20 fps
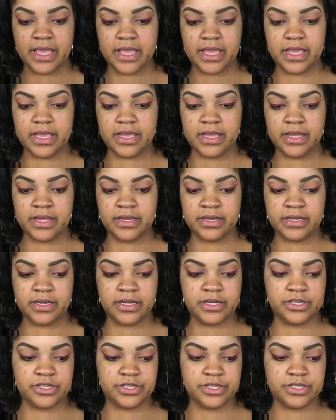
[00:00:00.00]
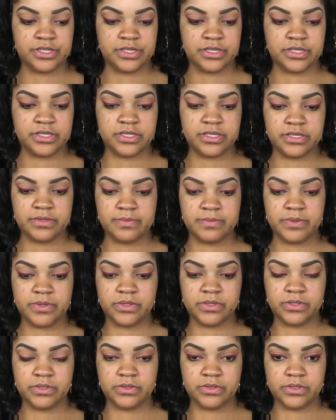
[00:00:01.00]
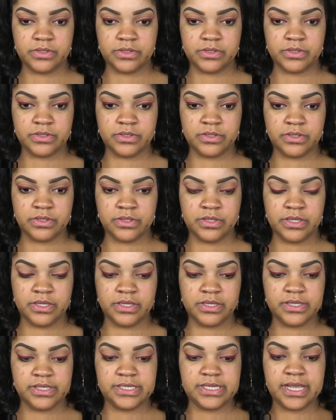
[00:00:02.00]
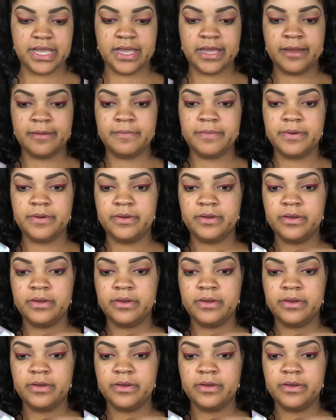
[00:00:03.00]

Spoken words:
And I just put a little tap